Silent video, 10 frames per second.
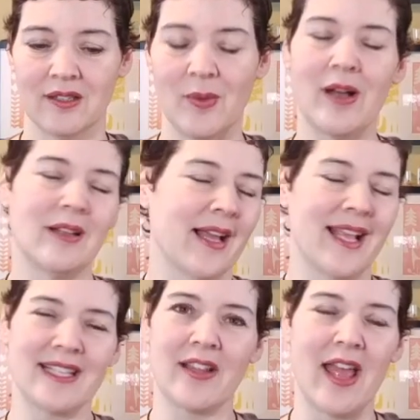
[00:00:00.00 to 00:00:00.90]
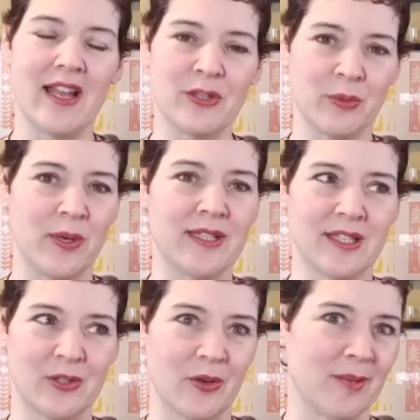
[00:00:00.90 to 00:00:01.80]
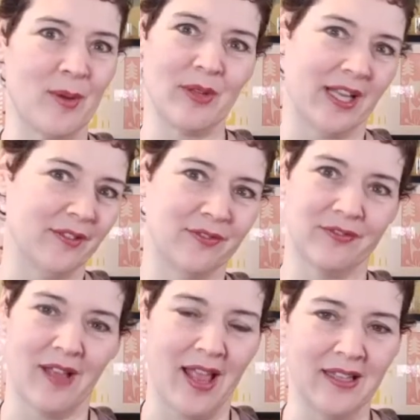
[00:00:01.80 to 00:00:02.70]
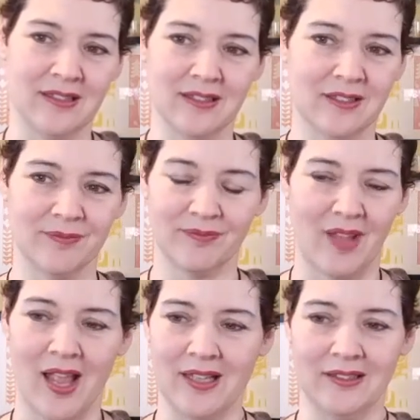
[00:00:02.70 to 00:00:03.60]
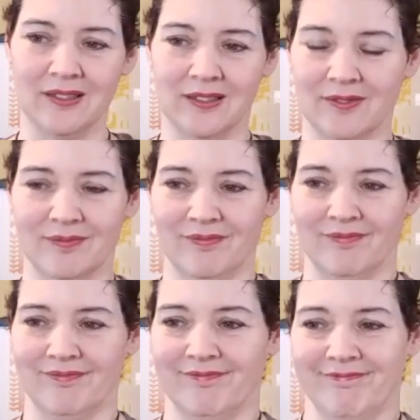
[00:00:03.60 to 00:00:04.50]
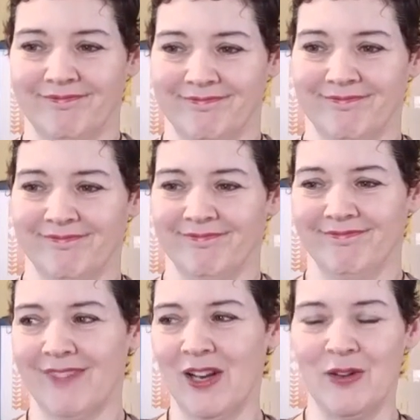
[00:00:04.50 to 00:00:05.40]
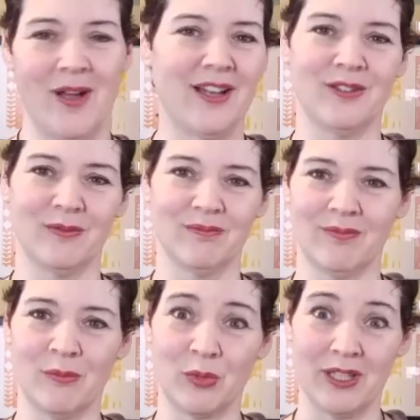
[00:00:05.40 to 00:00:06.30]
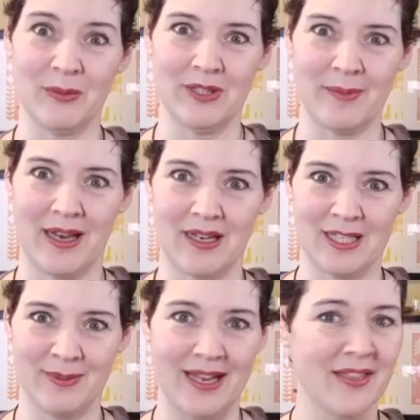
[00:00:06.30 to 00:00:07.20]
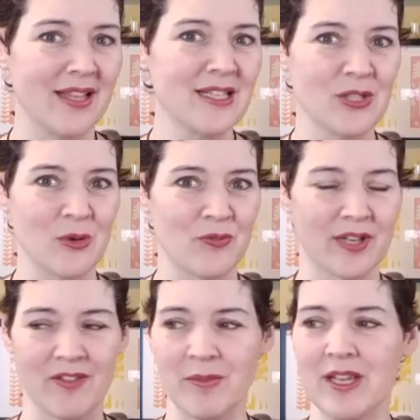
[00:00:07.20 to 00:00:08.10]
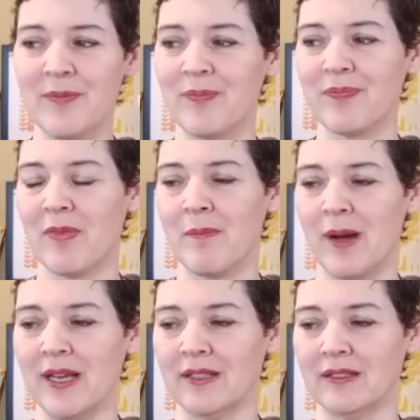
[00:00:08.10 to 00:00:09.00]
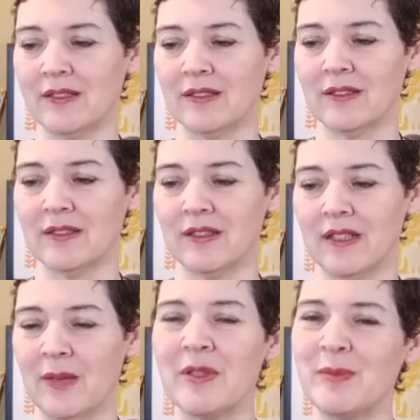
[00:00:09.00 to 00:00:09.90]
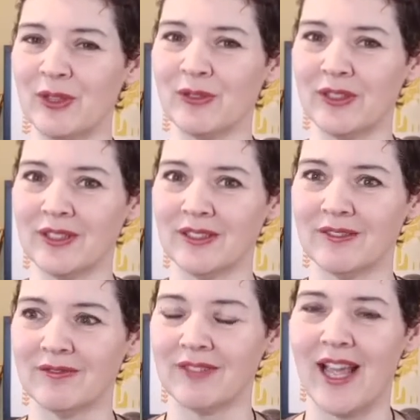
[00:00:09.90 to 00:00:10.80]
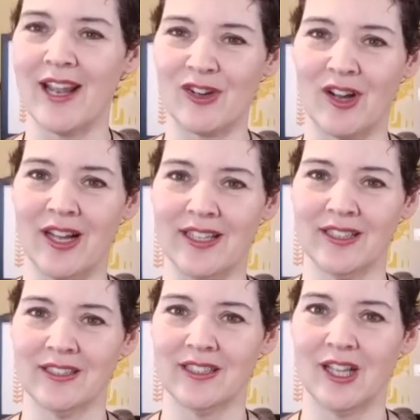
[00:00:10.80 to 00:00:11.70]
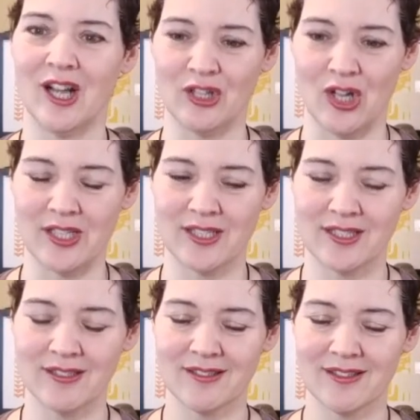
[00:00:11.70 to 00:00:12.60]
well, I guess at its root, it's a story about life, and I don't know, I'm really bad at explaining things, so forgive me, but it was beautiful, and I cried a lot.